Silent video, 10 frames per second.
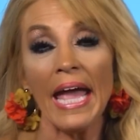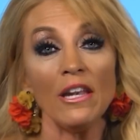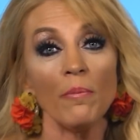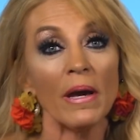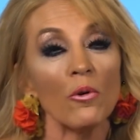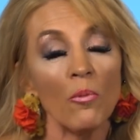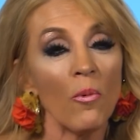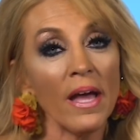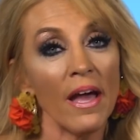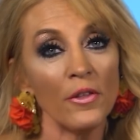And no matter
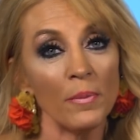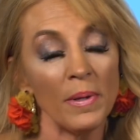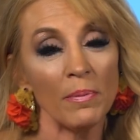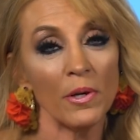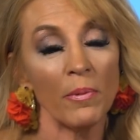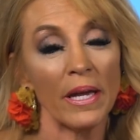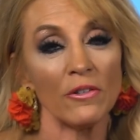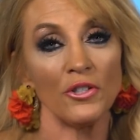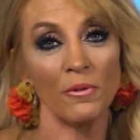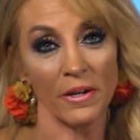what other people
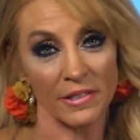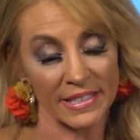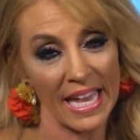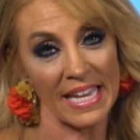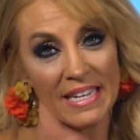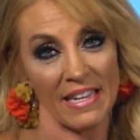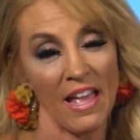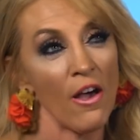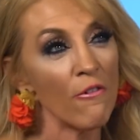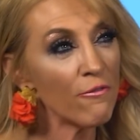around you are
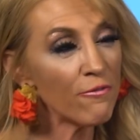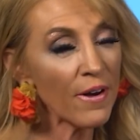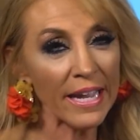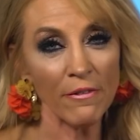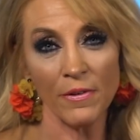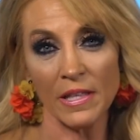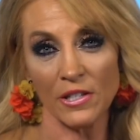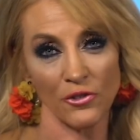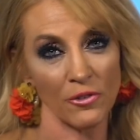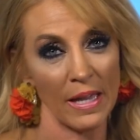saying. Fight for
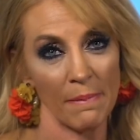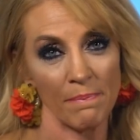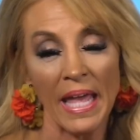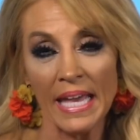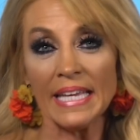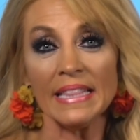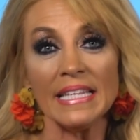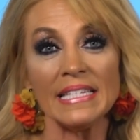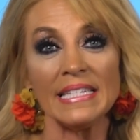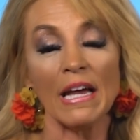this dream. Get
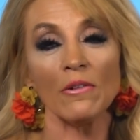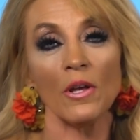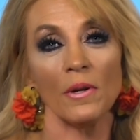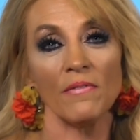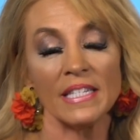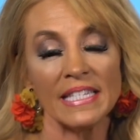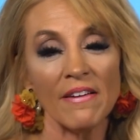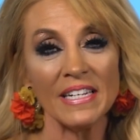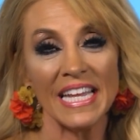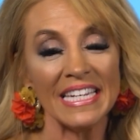this download of the
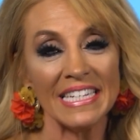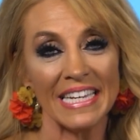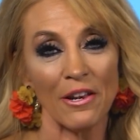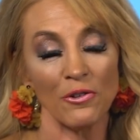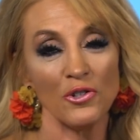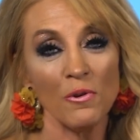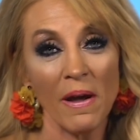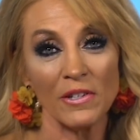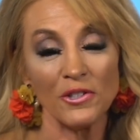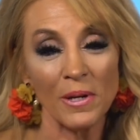seven indicators you
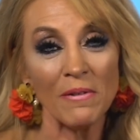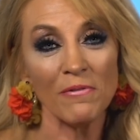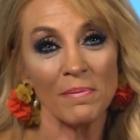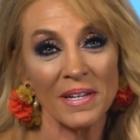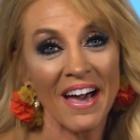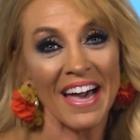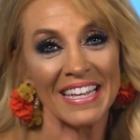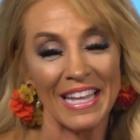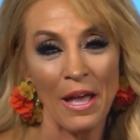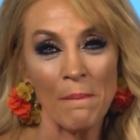have a dream from
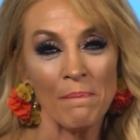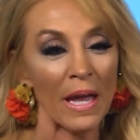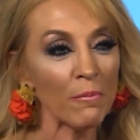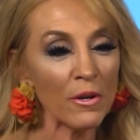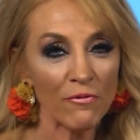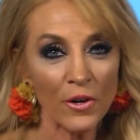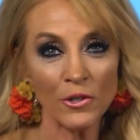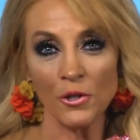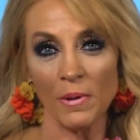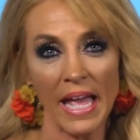God and
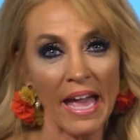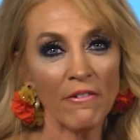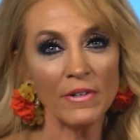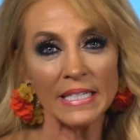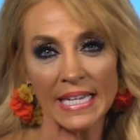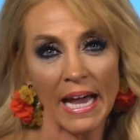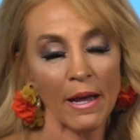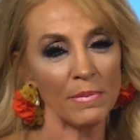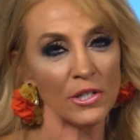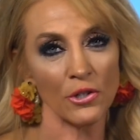refer to it every
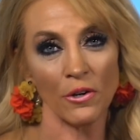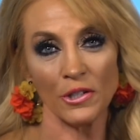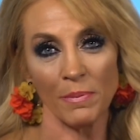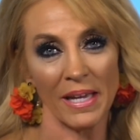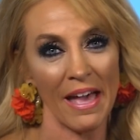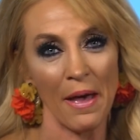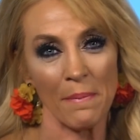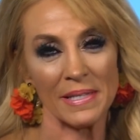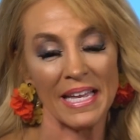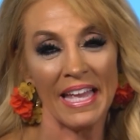time discouragement
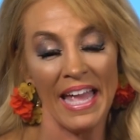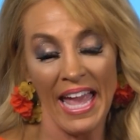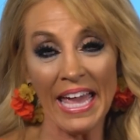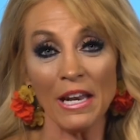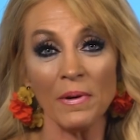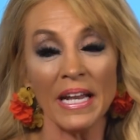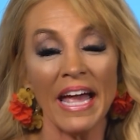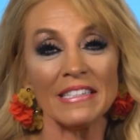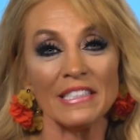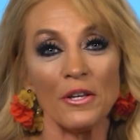comes. And I want
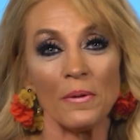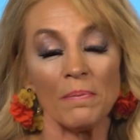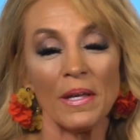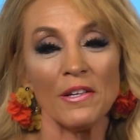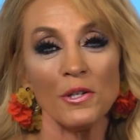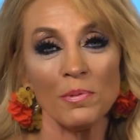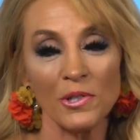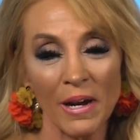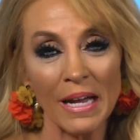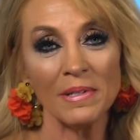to ask you,
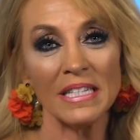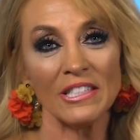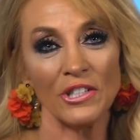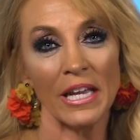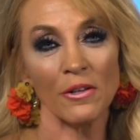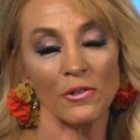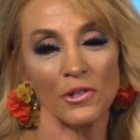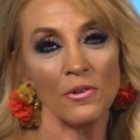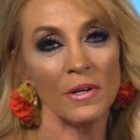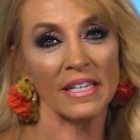subscribe to this channel
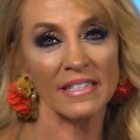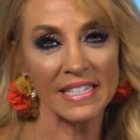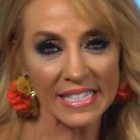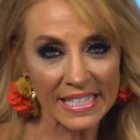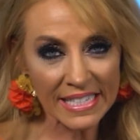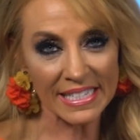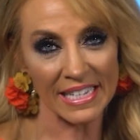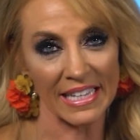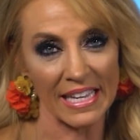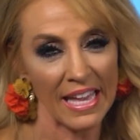so you can
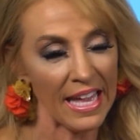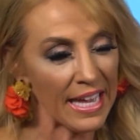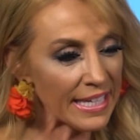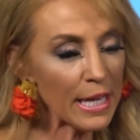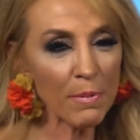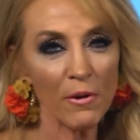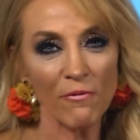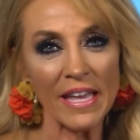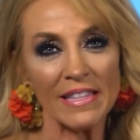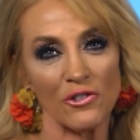consistently keep your
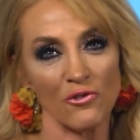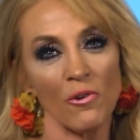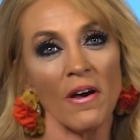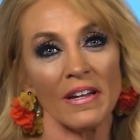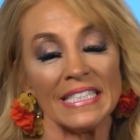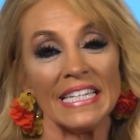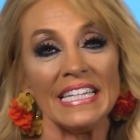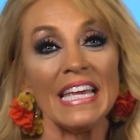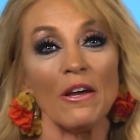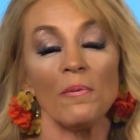faith strong to
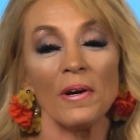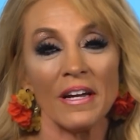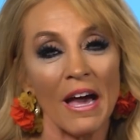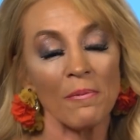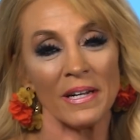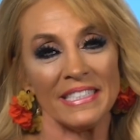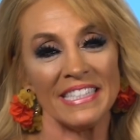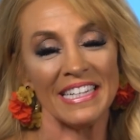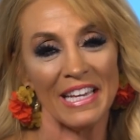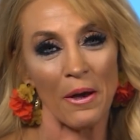get where God
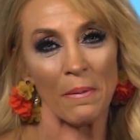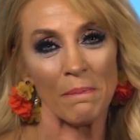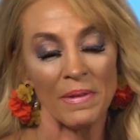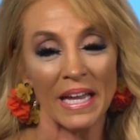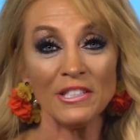wants you to go.